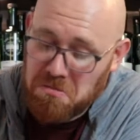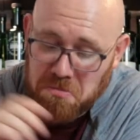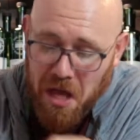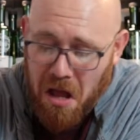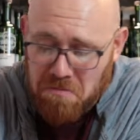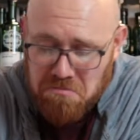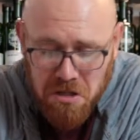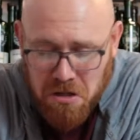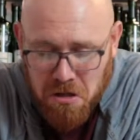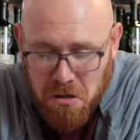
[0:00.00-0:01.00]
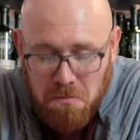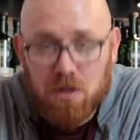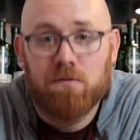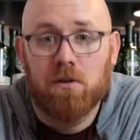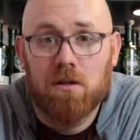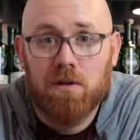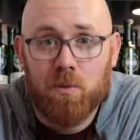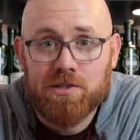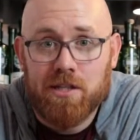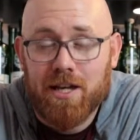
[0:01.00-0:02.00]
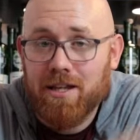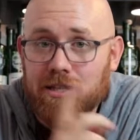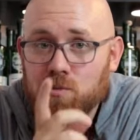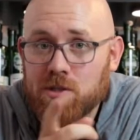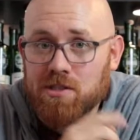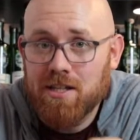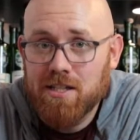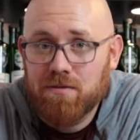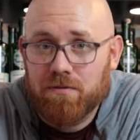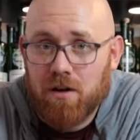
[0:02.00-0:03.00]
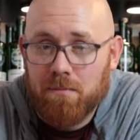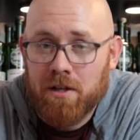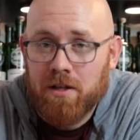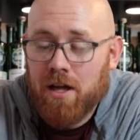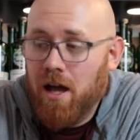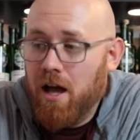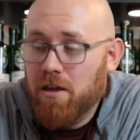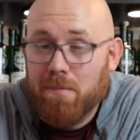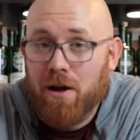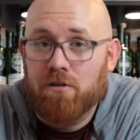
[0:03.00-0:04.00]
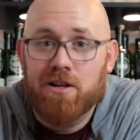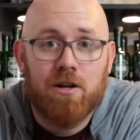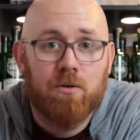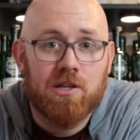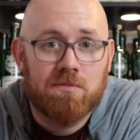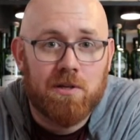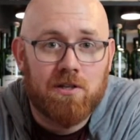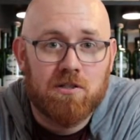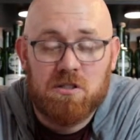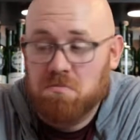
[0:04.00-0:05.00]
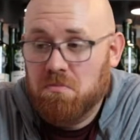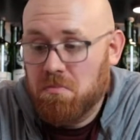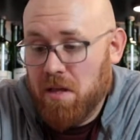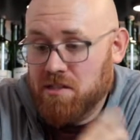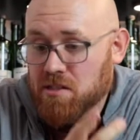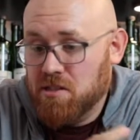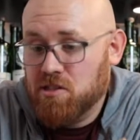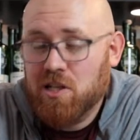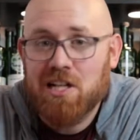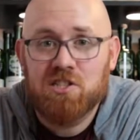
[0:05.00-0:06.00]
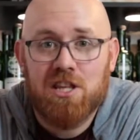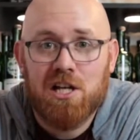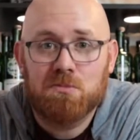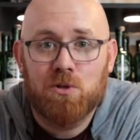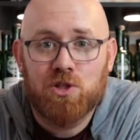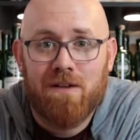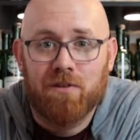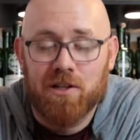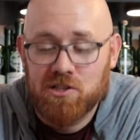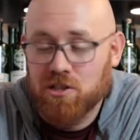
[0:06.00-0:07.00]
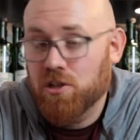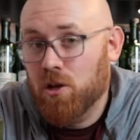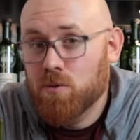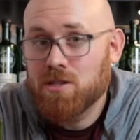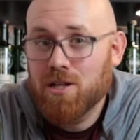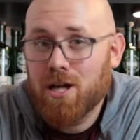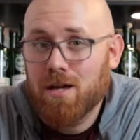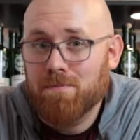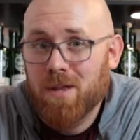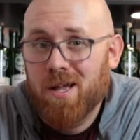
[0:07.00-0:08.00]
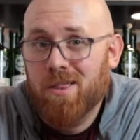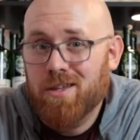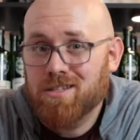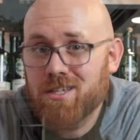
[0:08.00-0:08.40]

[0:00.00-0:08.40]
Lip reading: Yeah, beautiful, lovely whiskey. And this whiskey is from, you might already know this because it's the sister cask to the Expert Generalist and the clue's in the name. This